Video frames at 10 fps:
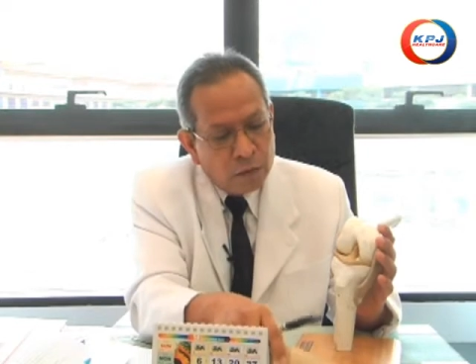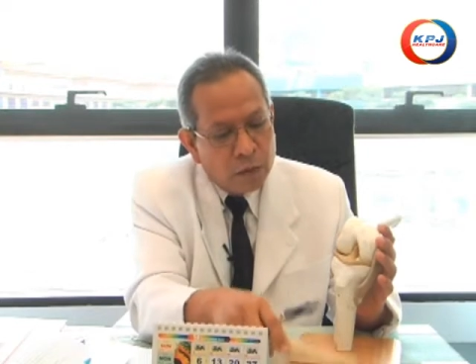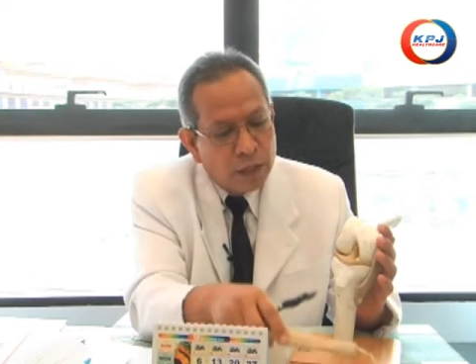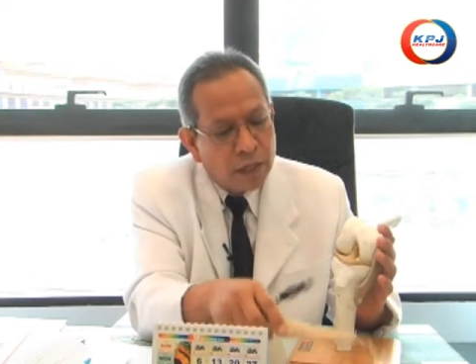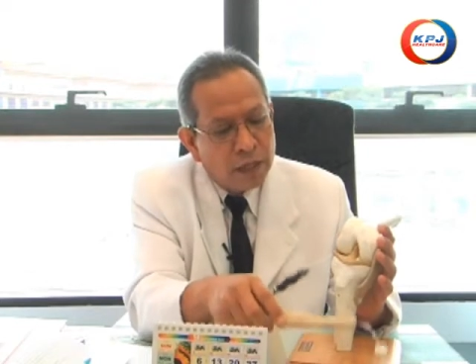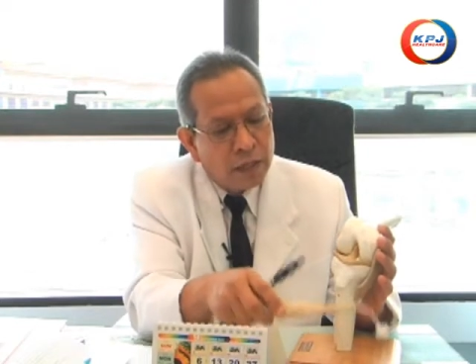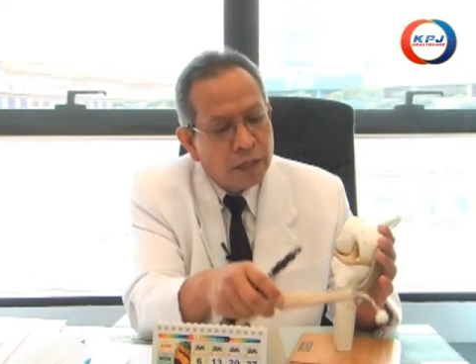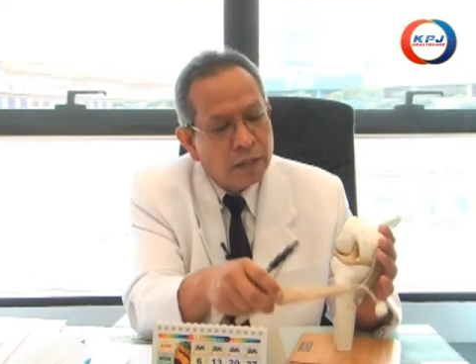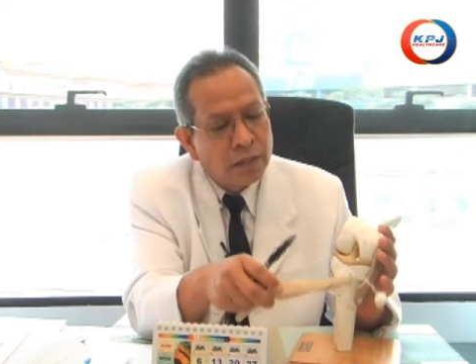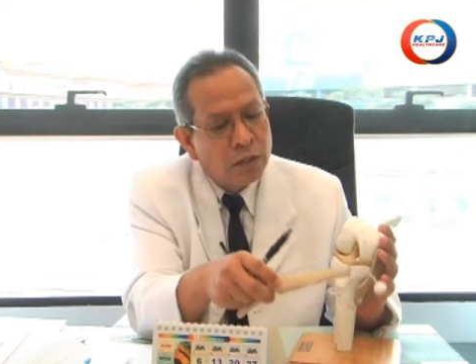we can
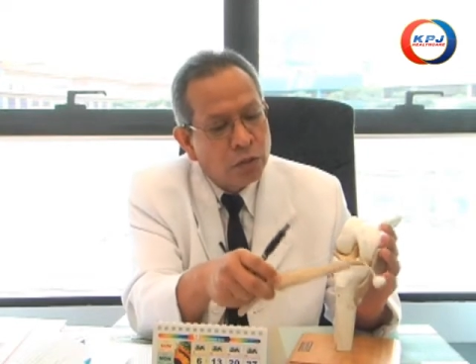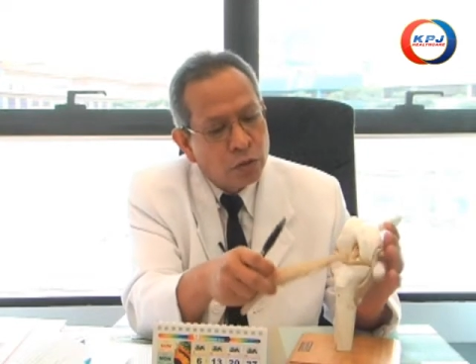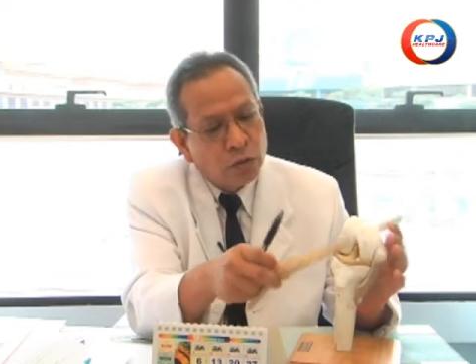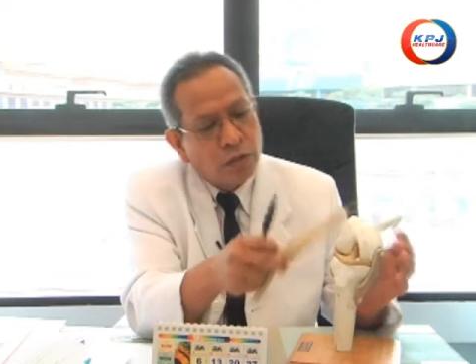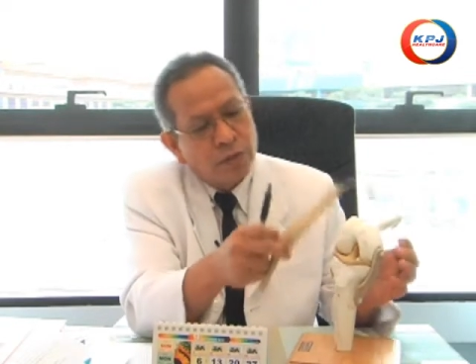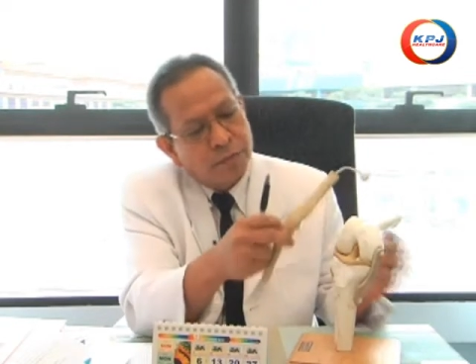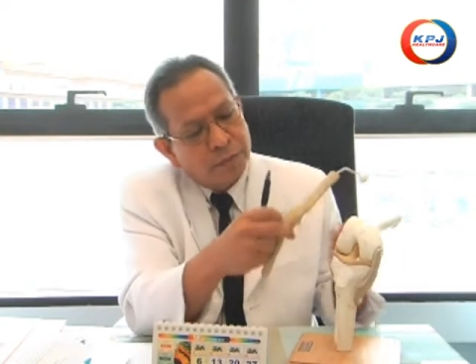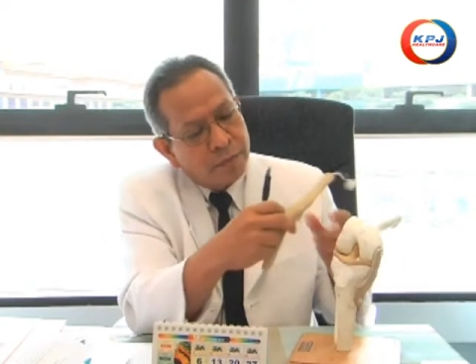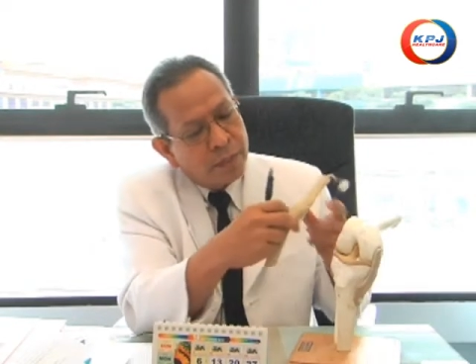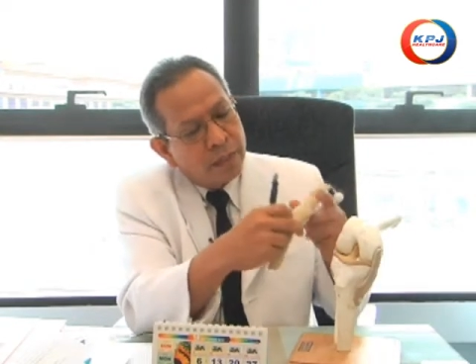either use
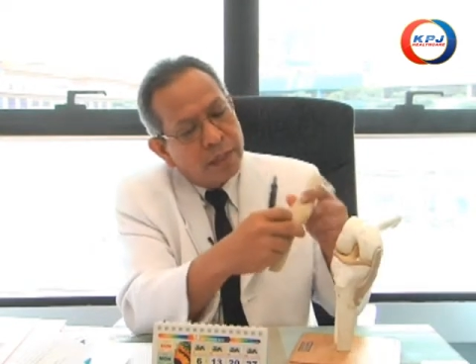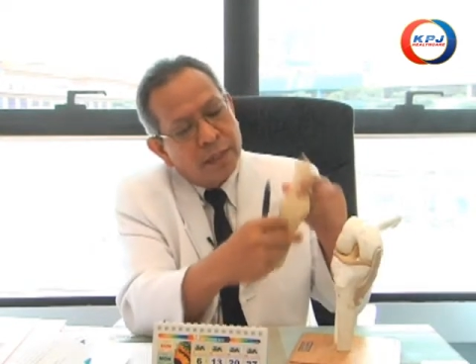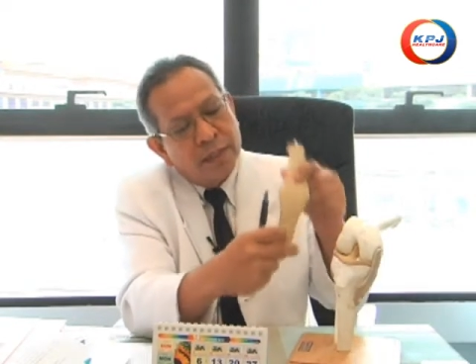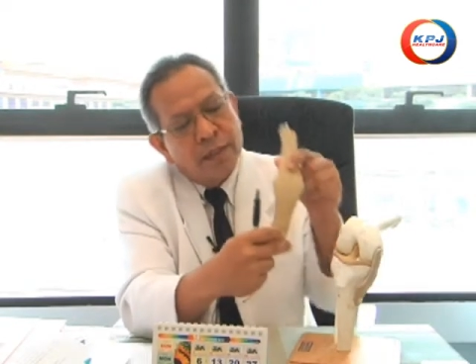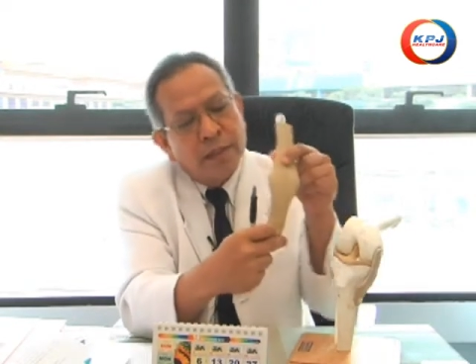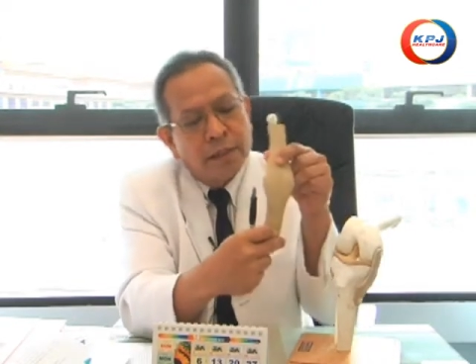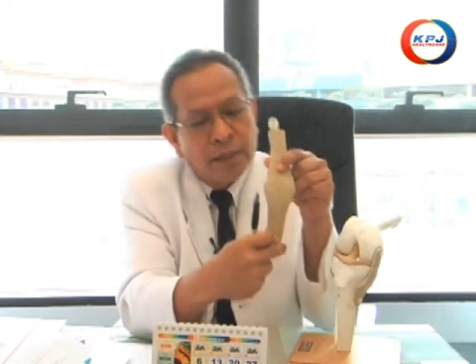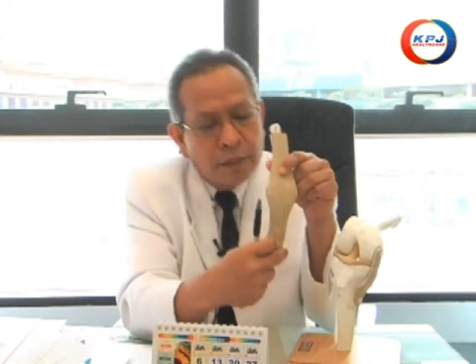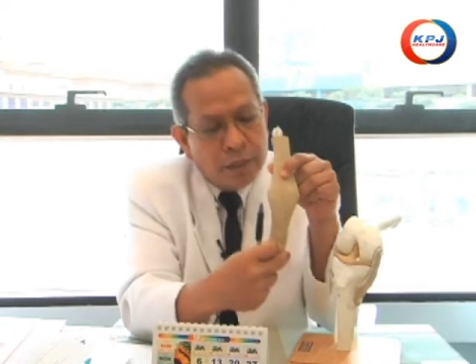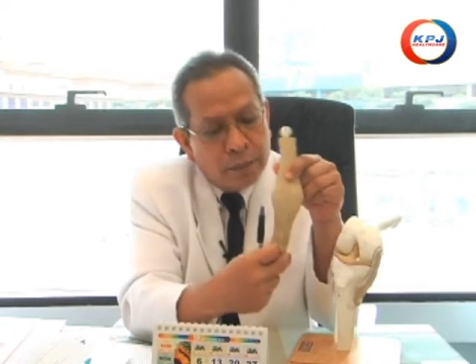
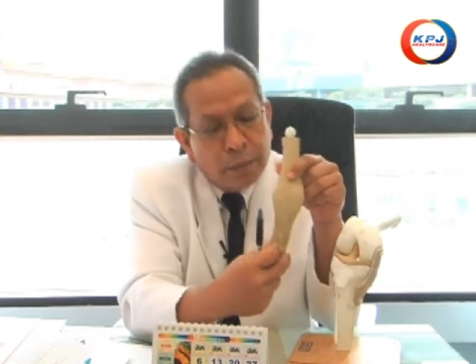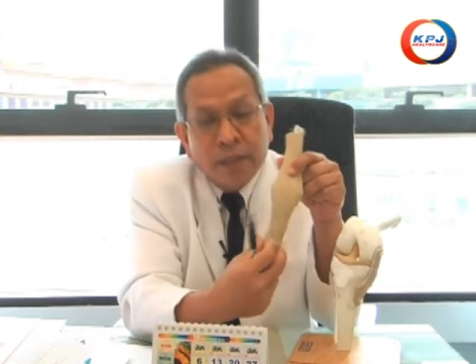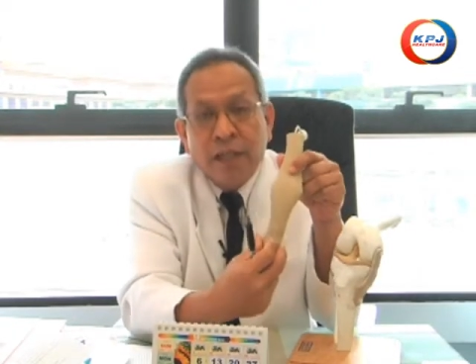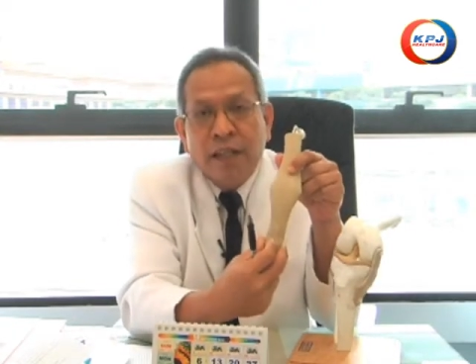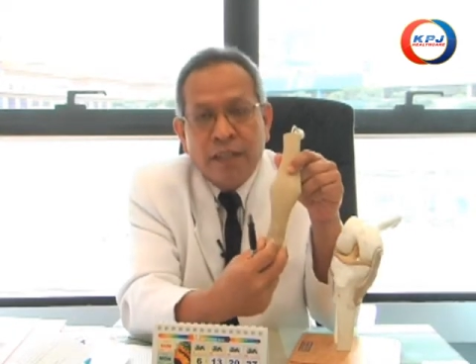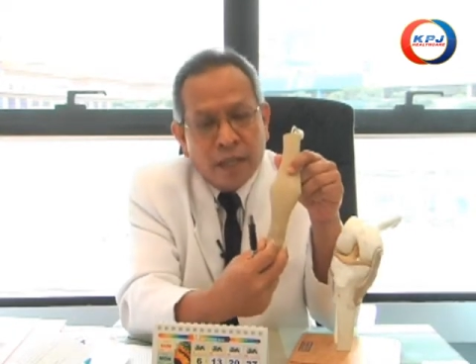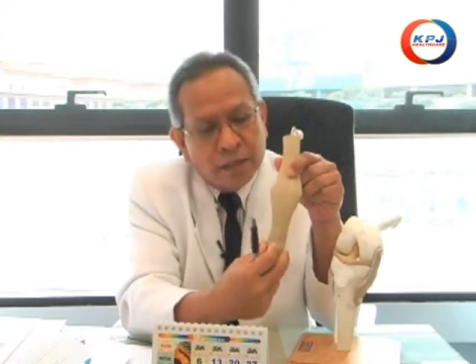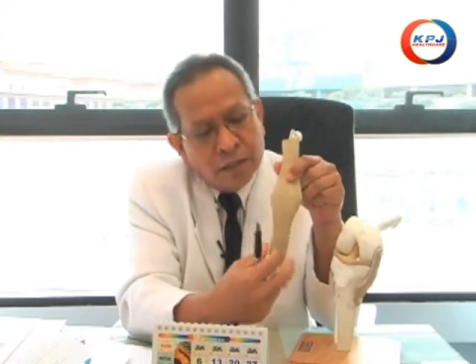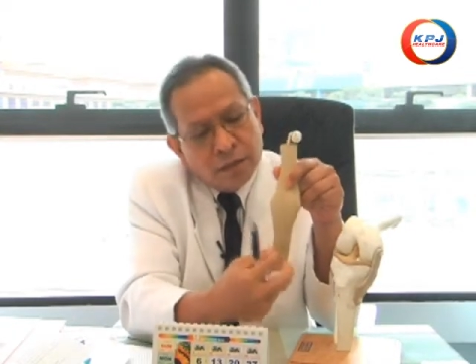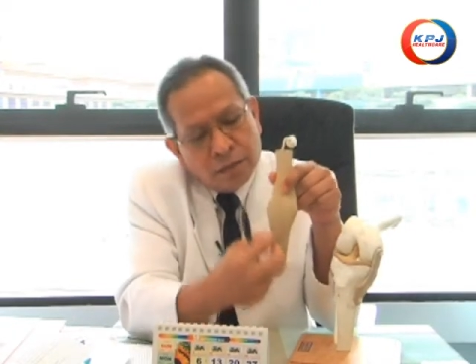the patellar
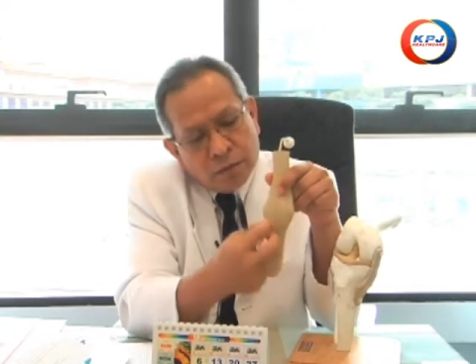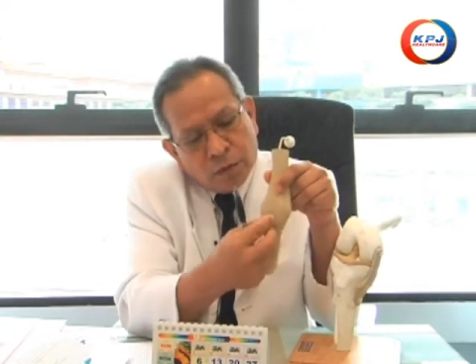tendon,